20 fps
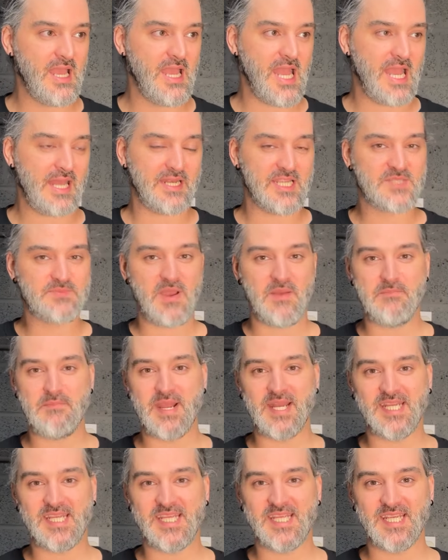And he spent
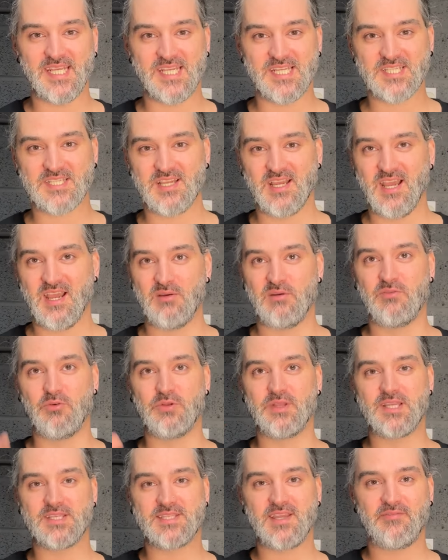many years with all
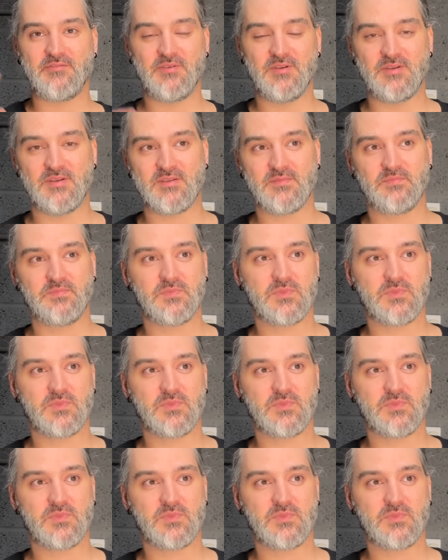these different,